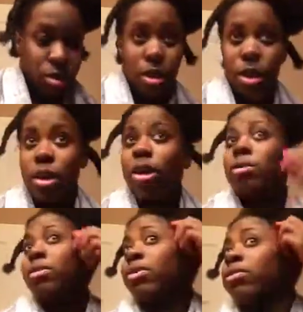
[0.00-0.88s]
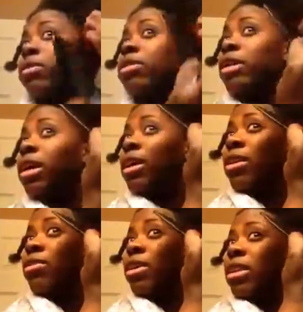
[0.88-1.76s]
I cut my first line. I
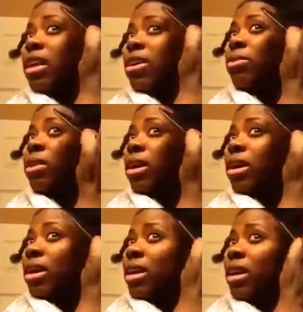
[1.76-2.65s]
find that when I cut